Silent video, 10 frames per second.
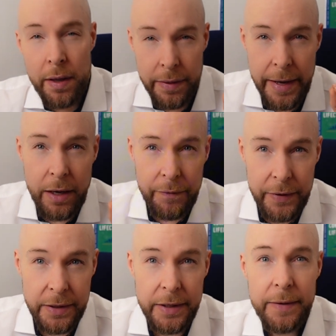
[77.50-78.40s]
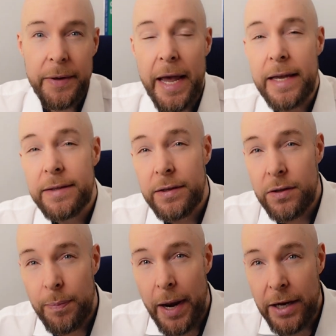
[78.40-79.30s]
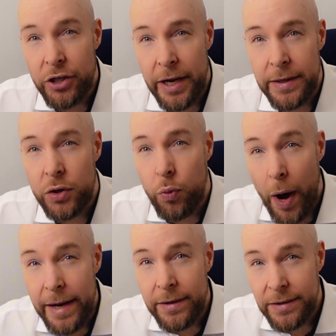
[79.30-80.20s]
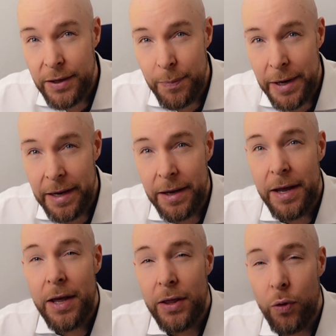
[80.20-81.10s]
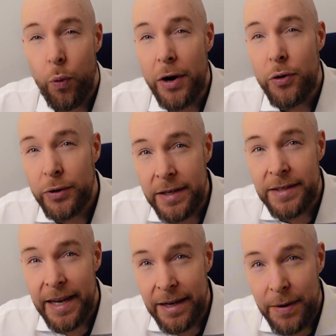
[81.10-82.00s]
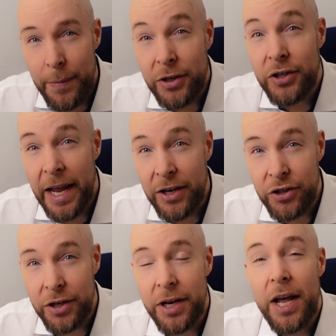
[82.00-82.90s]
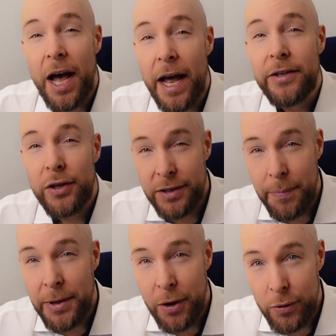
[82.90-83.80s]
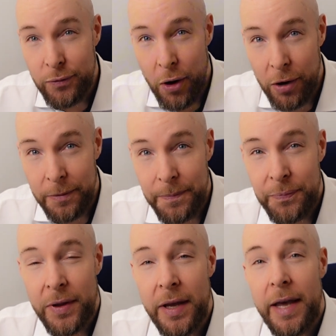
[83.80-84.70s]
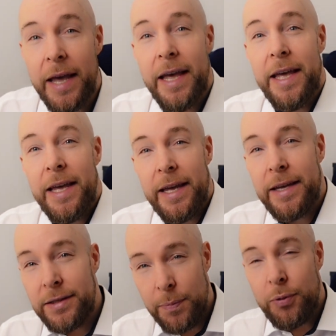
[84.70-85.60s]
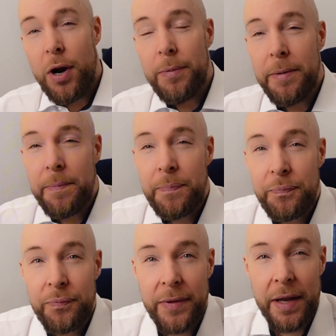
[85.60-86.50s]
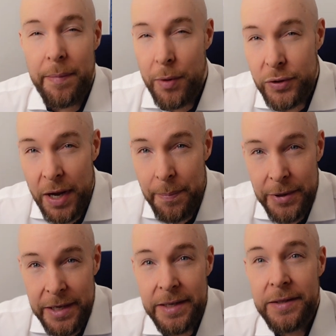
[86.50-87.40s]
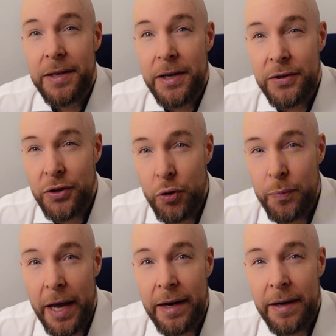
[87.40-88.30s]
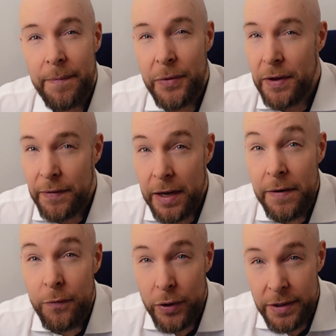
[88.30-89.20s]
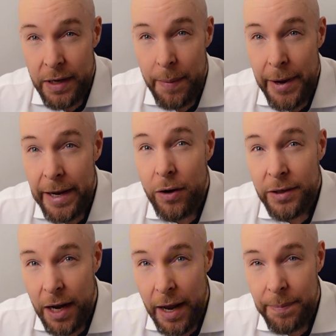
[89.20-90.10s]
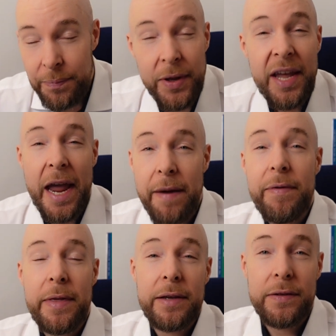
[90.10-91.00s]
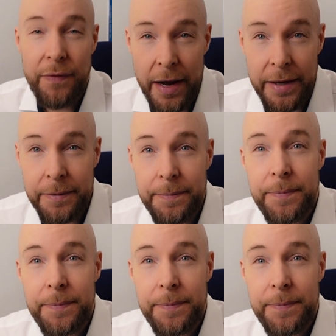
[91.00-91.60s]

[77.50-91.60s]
Think of it as the supply chain's quieter sibling, the one who doesn't get much attention until something goes wrong. Here's the problem. Most companies assume that if invoices are paid on time, everything is fine.